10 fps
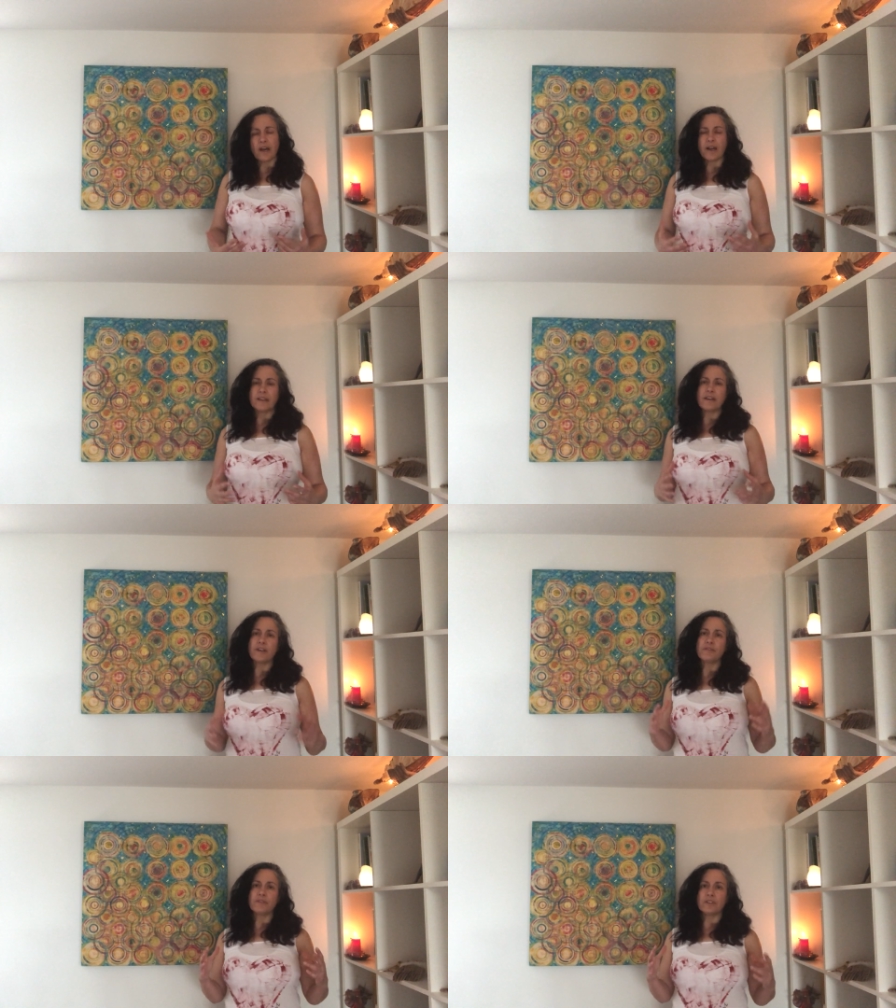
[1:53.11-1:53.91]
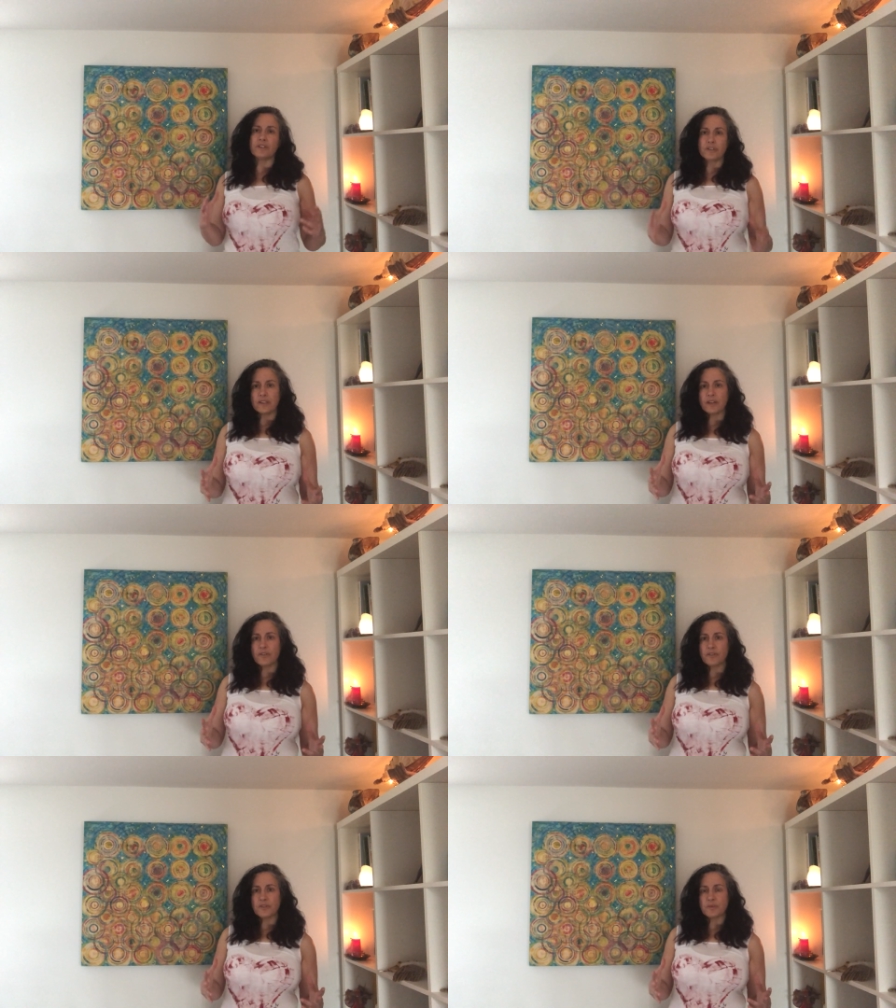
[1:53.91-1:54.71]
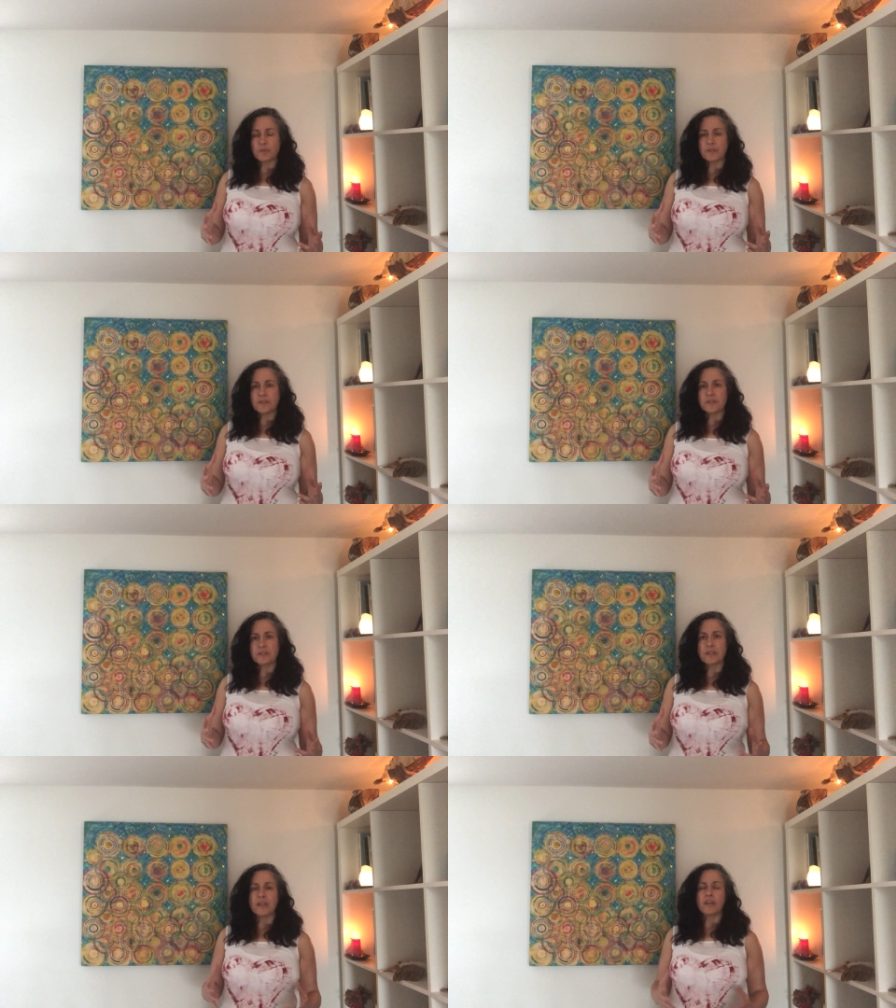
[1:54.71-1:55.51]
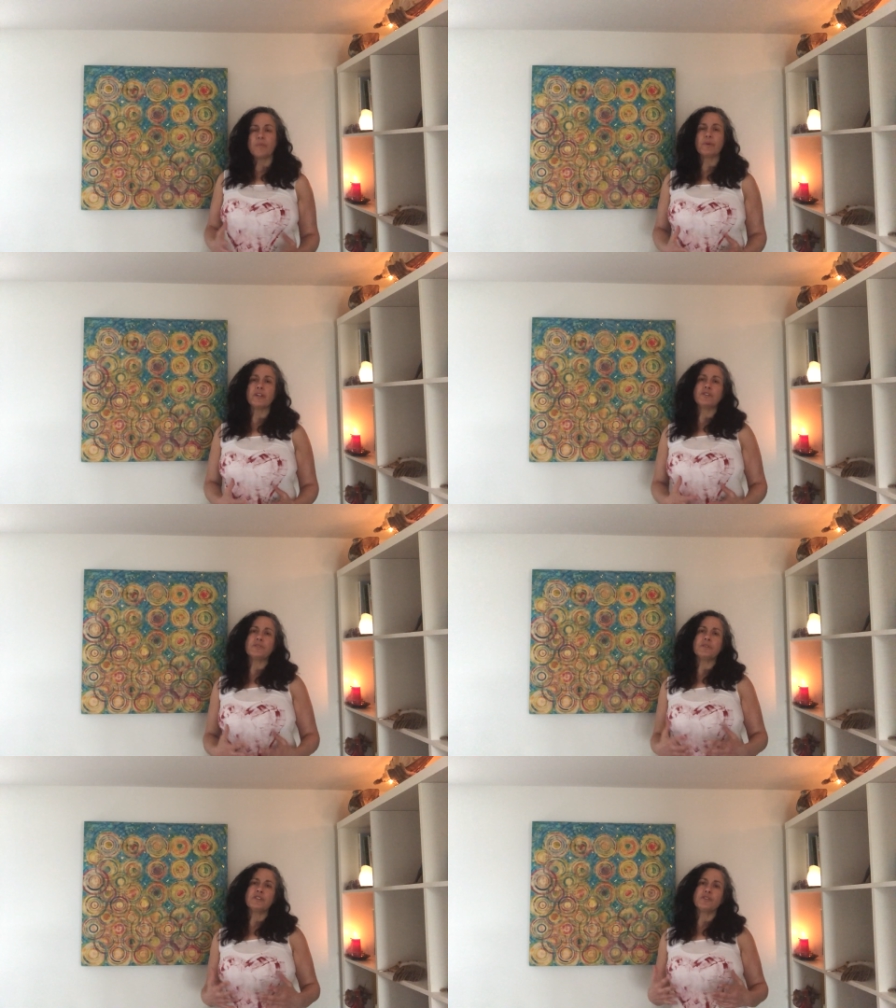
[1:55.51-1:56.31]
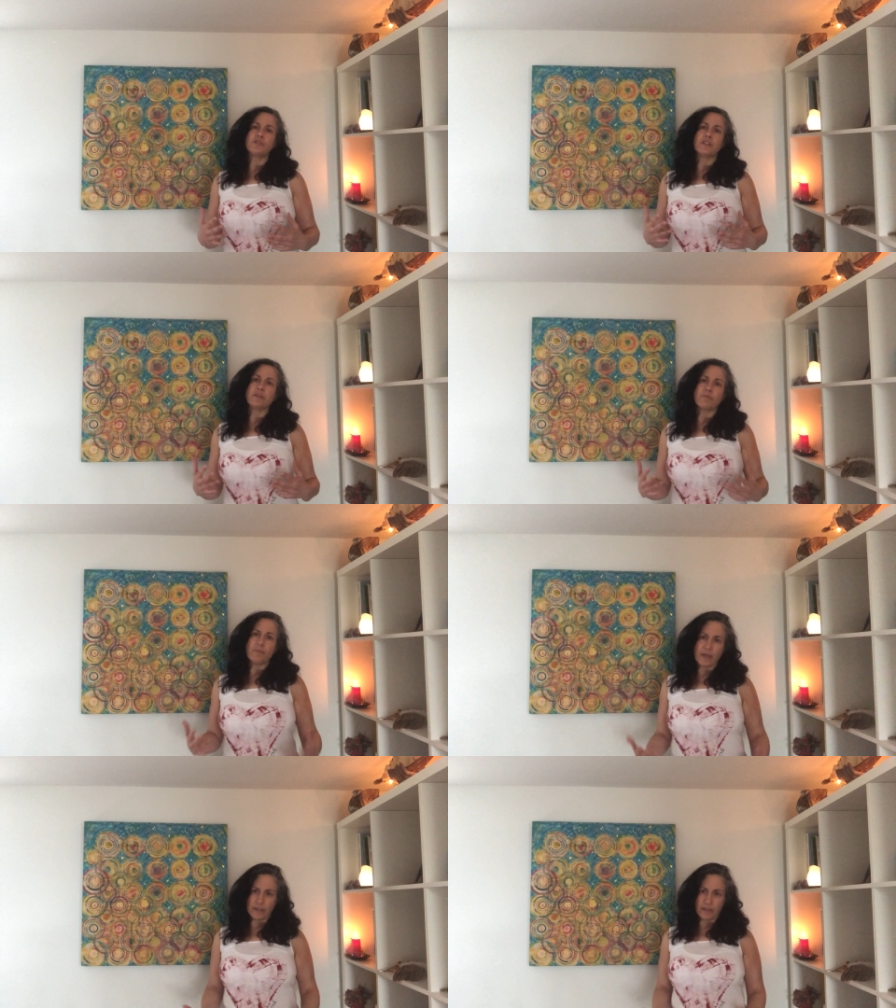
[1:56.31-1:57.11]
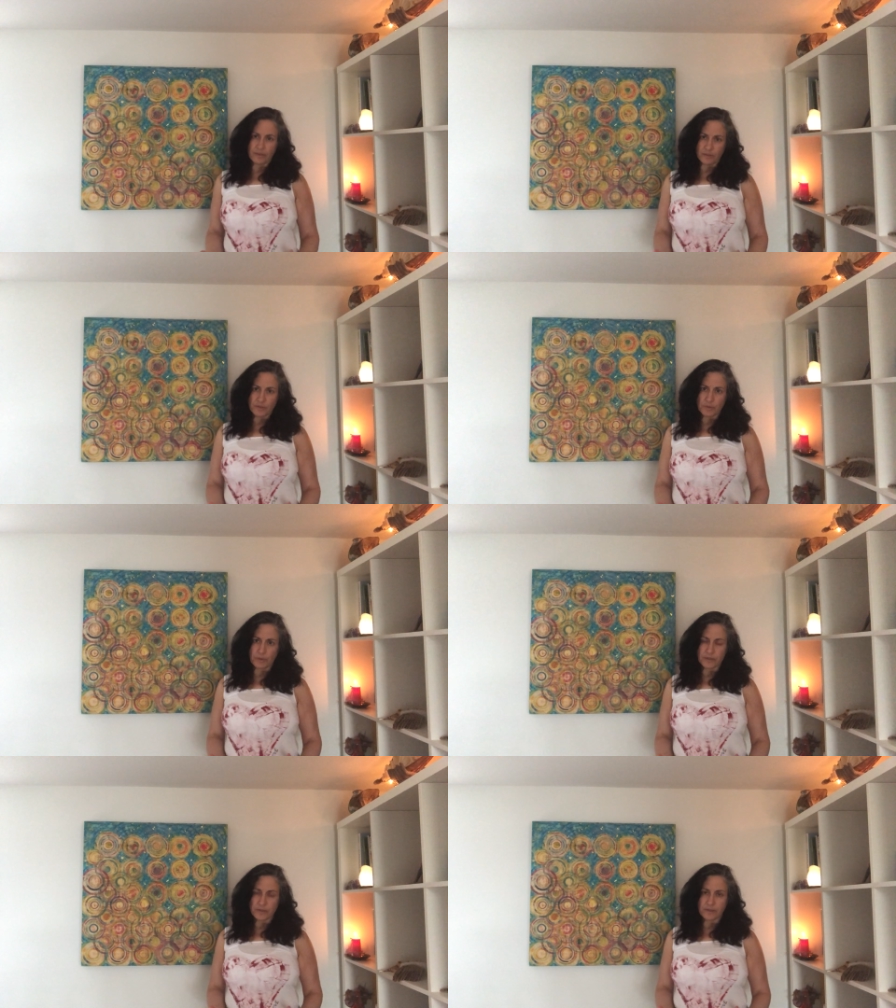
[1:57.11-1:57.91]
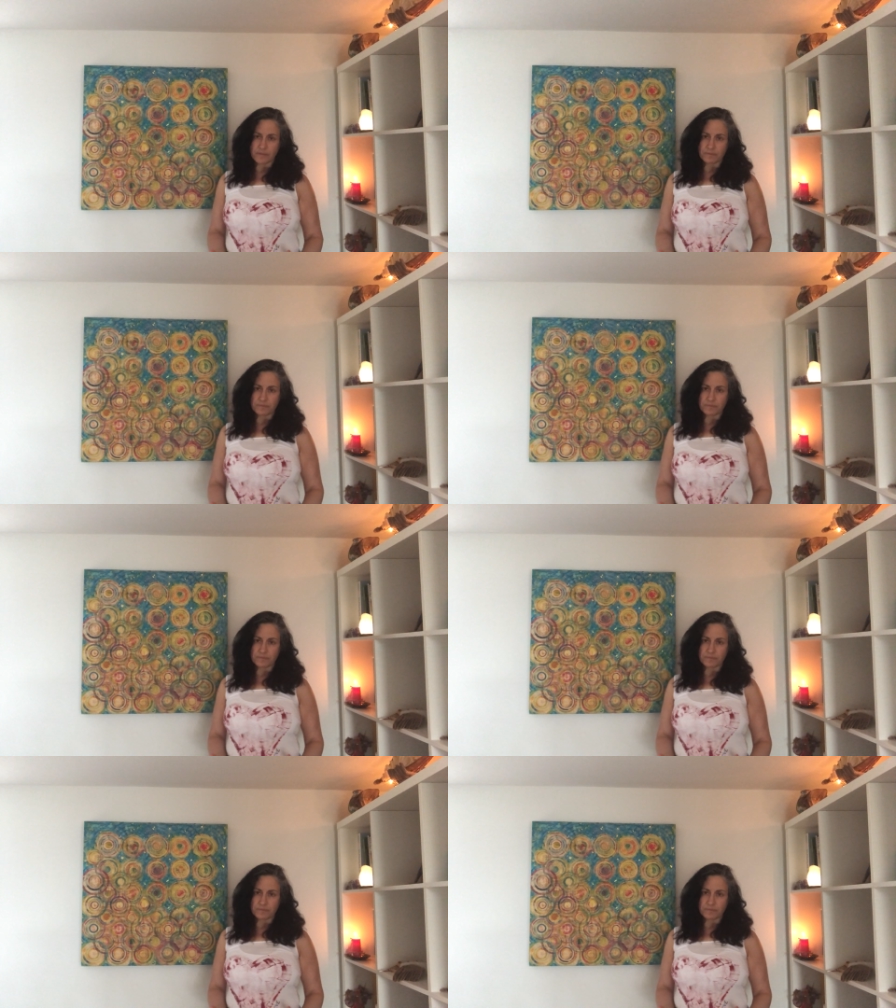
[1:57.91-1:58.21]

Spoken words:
I love looking at those quilts, but I don't enjoy making those quilts.